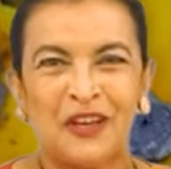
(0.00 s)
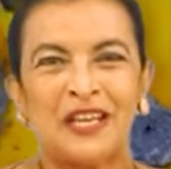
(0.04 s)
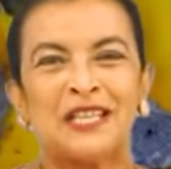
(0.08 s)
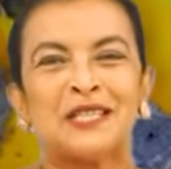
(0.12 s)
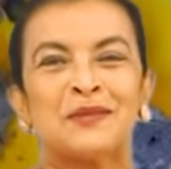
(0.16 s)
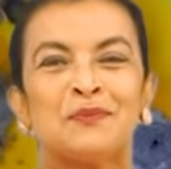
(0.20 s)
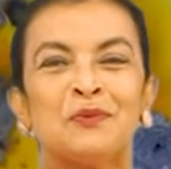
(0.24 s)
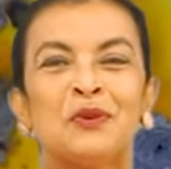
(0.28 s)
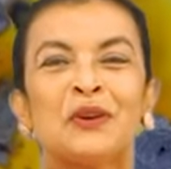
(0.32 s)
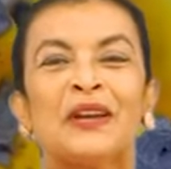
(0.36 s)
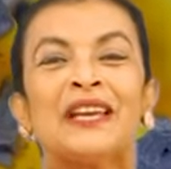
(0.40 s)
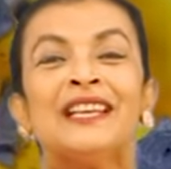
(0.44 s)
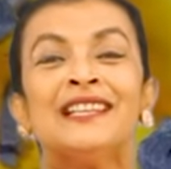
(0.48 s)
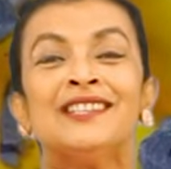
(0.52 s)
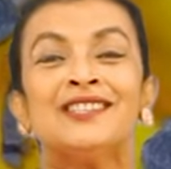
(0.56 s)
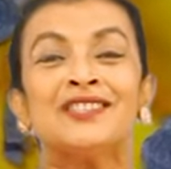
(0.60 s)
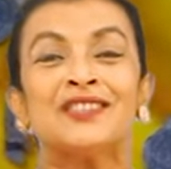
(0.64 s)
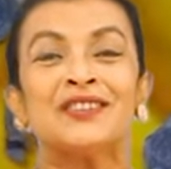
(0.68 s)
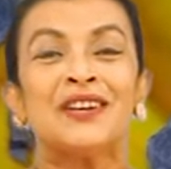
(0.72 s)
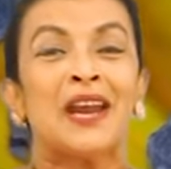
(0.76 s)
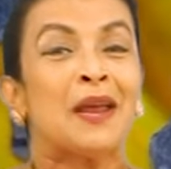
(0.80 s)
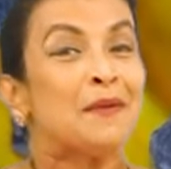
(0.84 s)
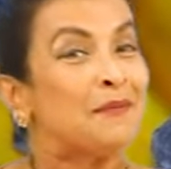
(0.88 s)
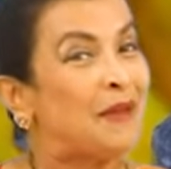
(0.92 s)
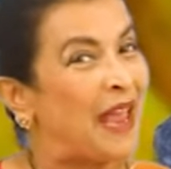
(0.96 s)
Facebook,
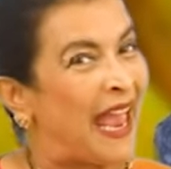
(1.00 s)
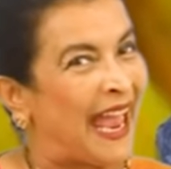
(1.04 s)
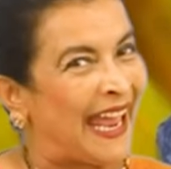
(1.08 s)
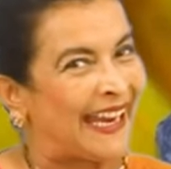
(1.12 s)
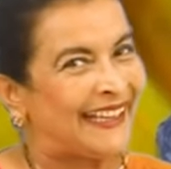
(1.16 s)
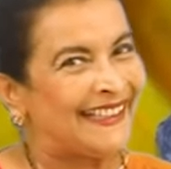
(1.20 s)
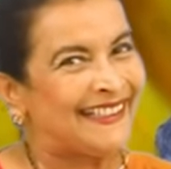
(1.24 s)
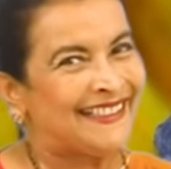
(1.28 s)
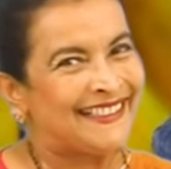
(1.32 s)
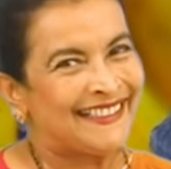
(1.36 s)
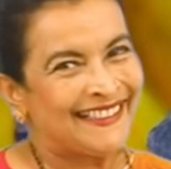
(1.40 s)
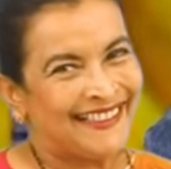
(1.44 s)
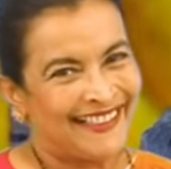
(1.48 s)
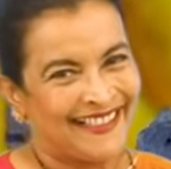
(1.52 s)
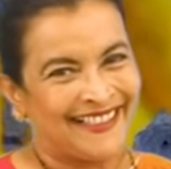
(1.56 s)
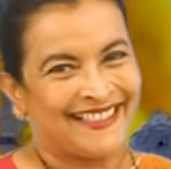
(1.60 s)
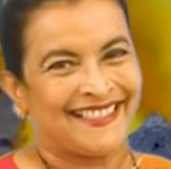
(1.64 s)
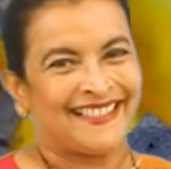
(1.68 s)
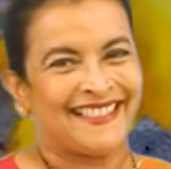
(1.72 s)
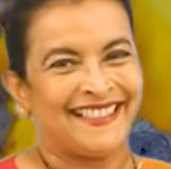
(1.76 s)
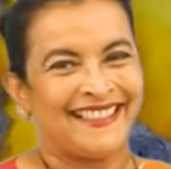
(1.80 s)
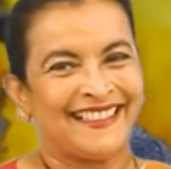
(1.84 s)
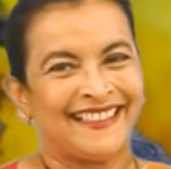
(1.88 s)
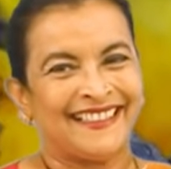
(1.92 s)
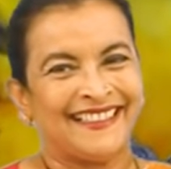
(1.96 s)
Instagram, and
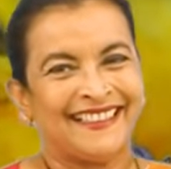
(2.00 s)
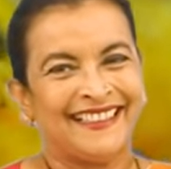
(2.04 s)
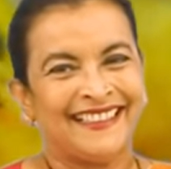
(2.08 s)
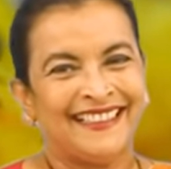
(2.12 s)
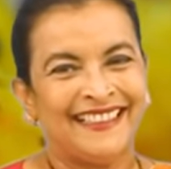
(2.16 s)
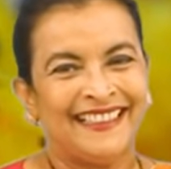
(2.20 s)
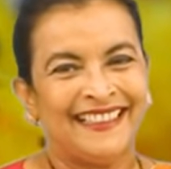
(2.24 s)
LinkedIn.